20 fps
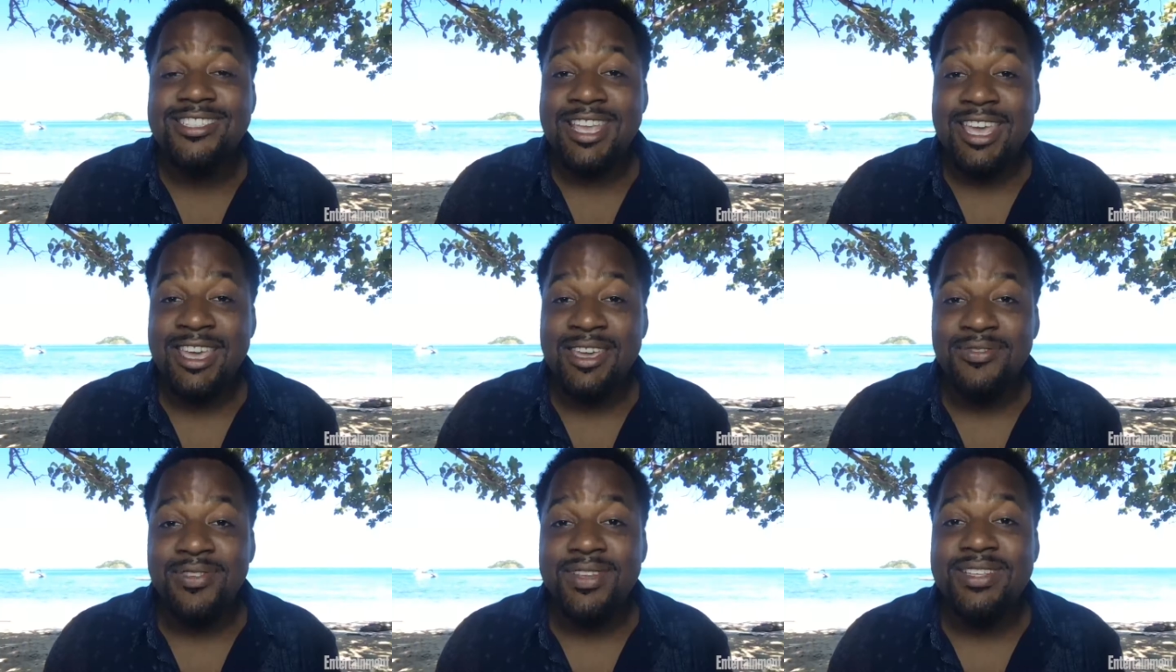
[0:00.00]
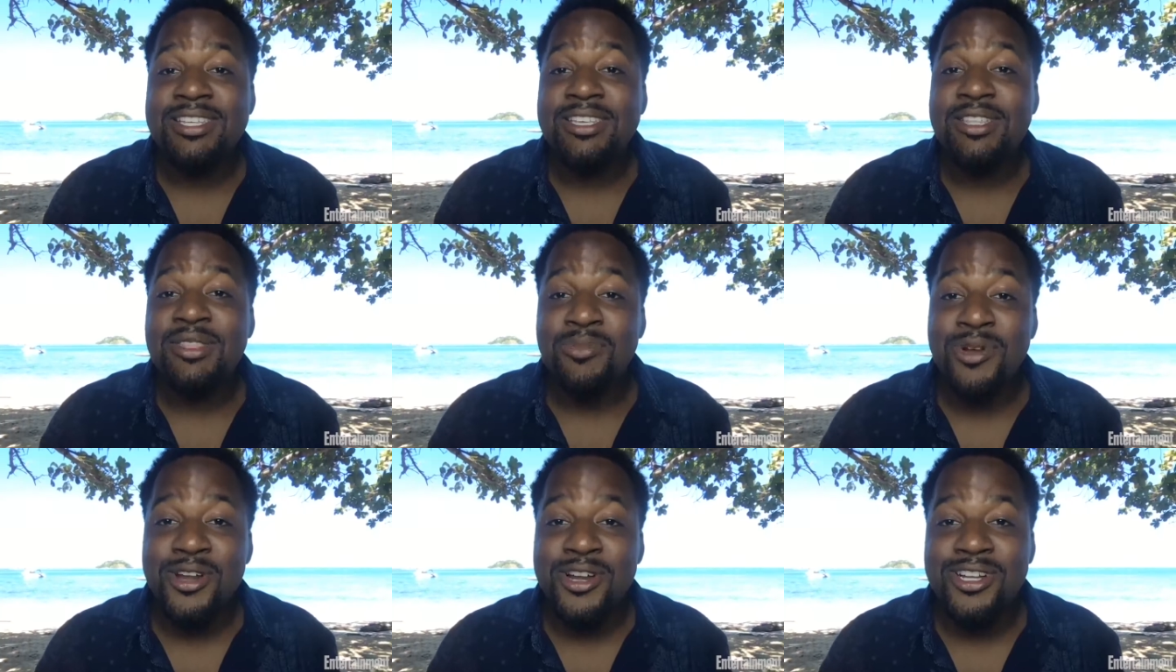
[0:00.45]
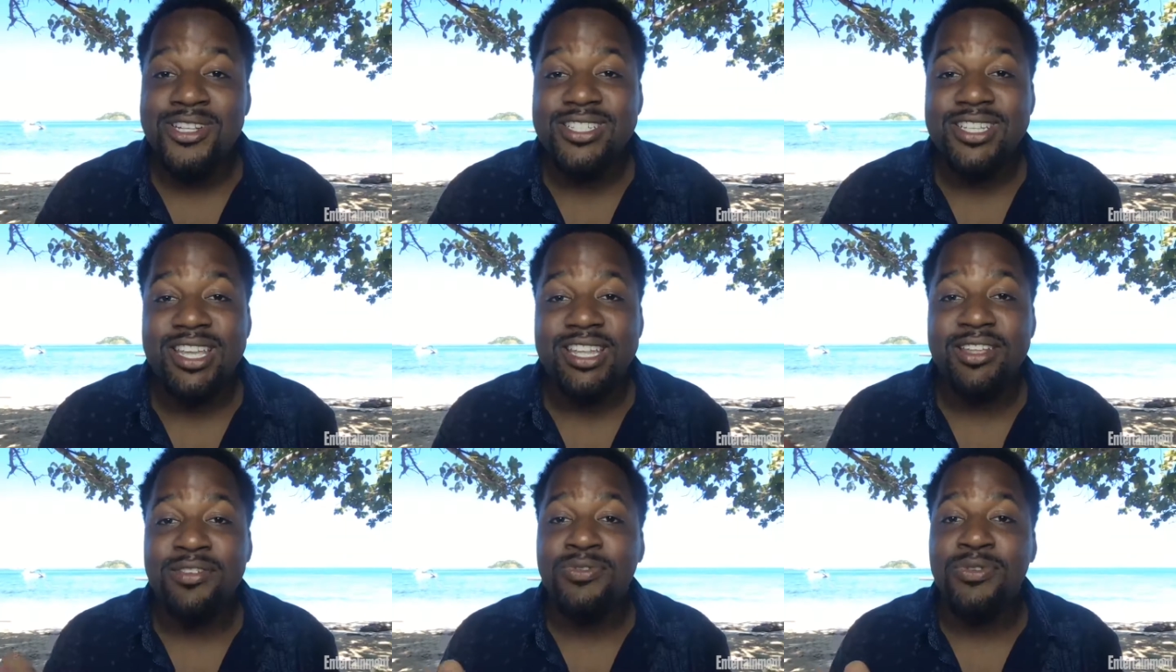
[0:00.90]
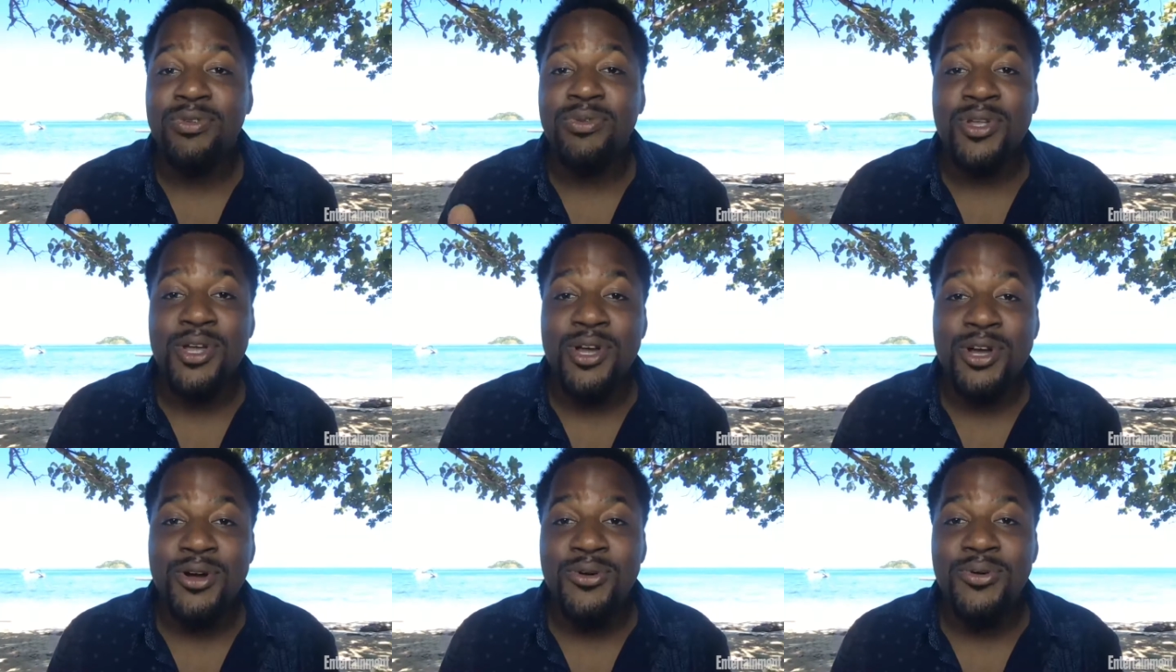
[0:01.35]
safe until the merge. And if you
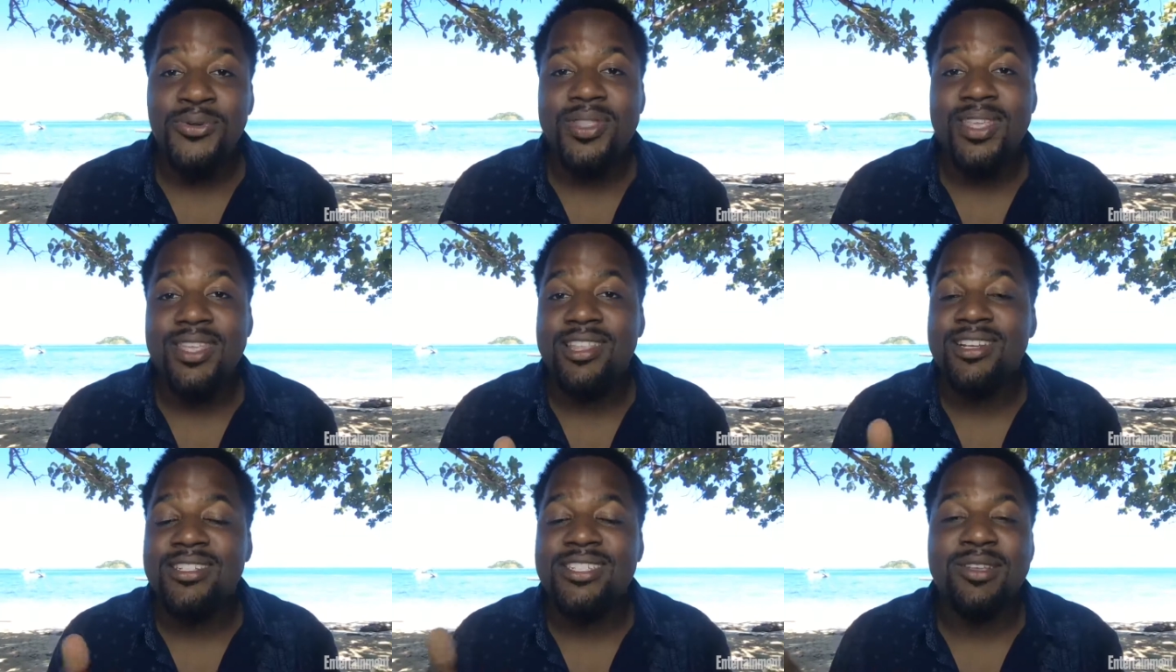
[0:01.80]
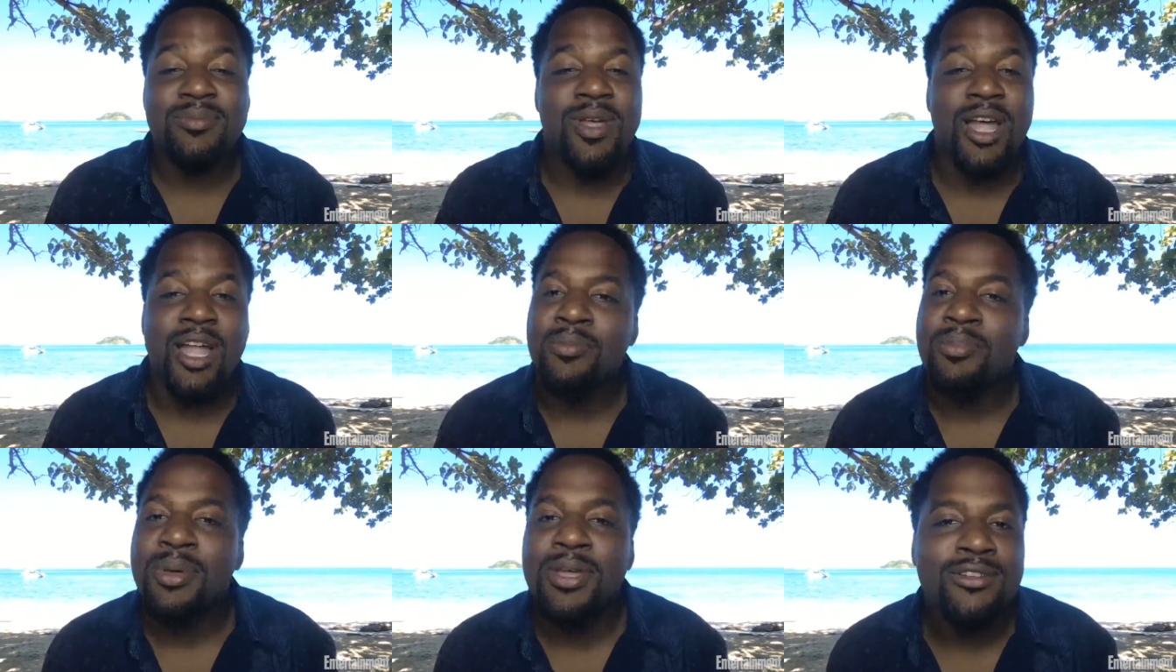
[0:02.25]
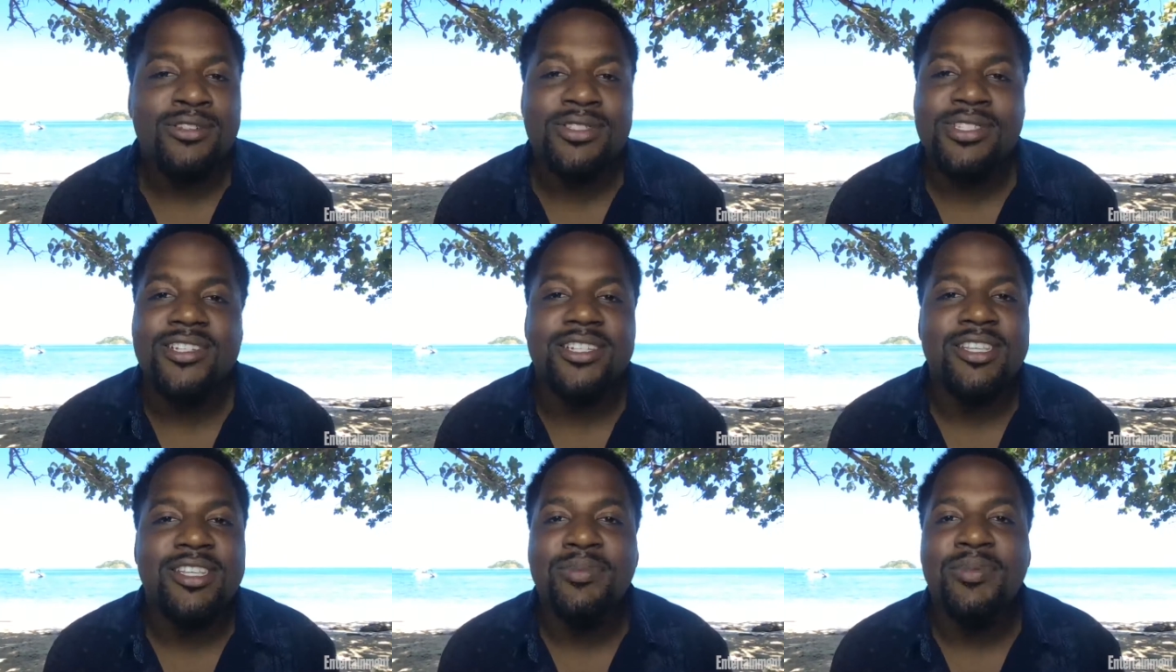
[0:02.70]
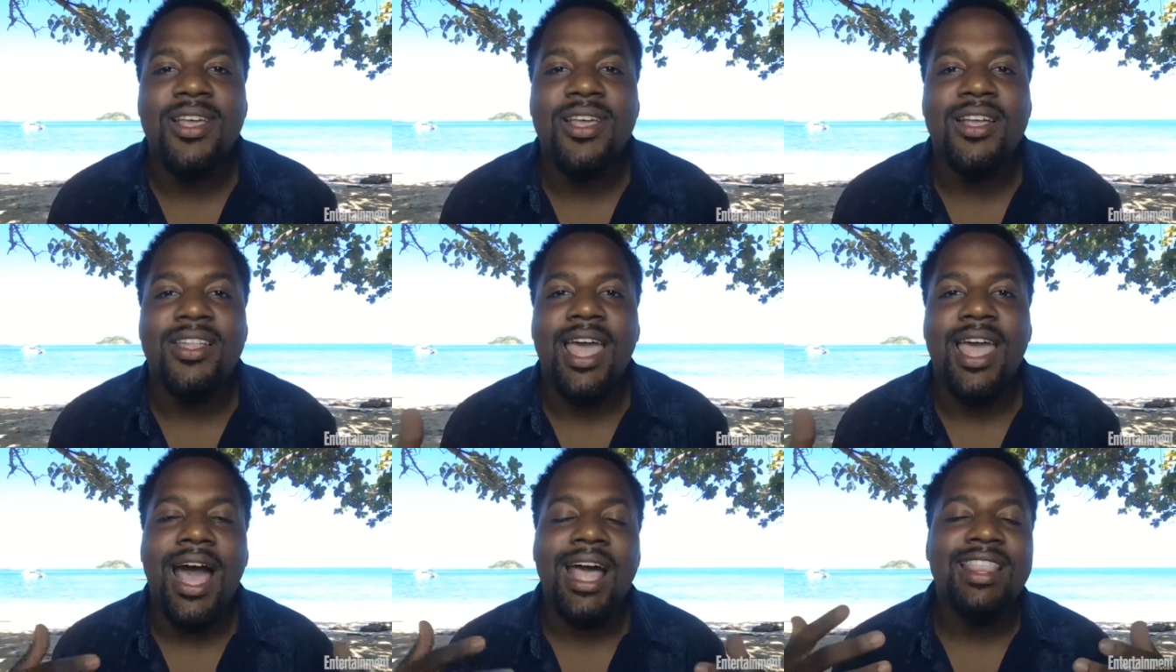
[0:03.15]
don't, then there's some kind of penalty or something like that.